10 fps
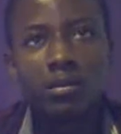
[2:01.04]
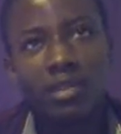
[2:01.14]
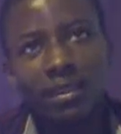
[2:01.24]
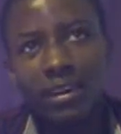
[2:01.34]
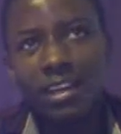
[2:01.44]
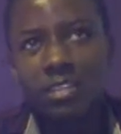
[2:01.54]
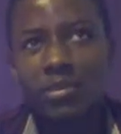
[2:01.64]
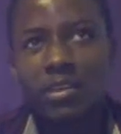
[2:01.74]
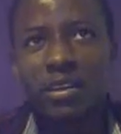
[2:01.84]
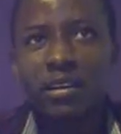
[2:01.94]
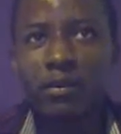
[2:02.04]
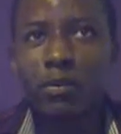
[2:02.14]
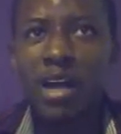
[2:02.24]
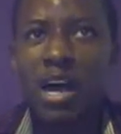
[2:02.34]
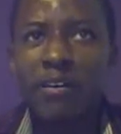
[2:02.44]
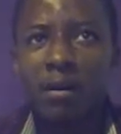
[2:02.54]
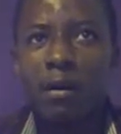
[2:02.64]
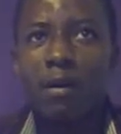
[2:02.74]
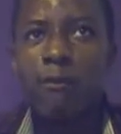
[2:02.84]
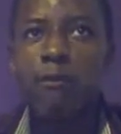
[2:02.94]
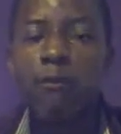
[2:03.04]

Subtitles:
Generally speaking, we have about